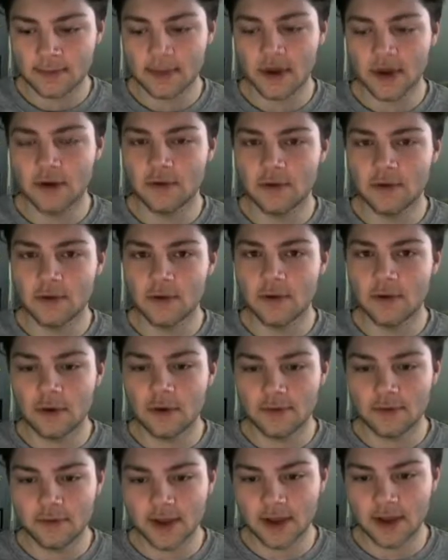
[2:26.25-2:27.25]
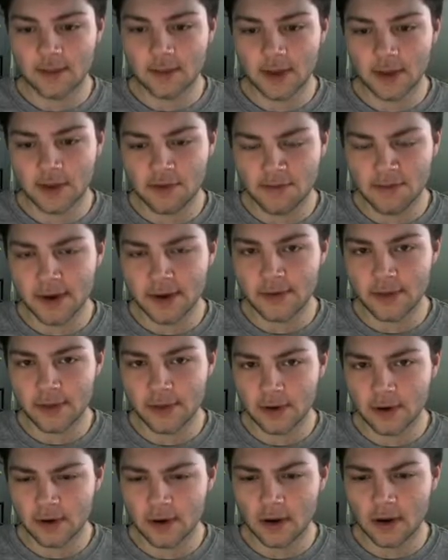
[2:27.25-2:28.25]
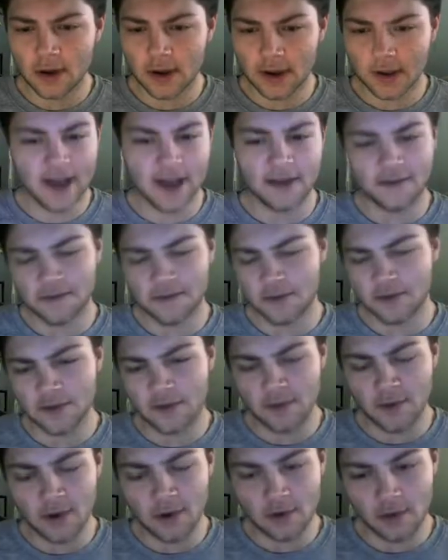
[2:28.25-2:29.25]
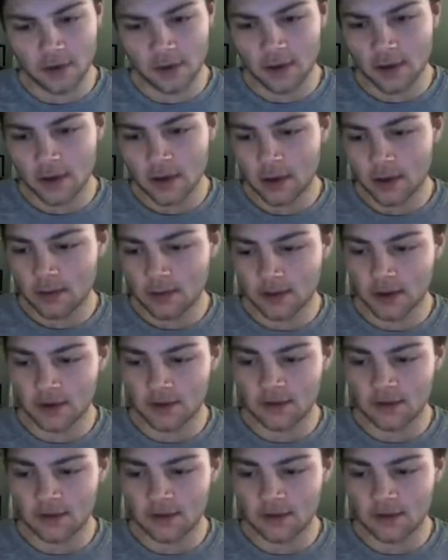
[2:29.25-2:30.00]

0-2, if we get a pitch middle third, it has to be smoked, because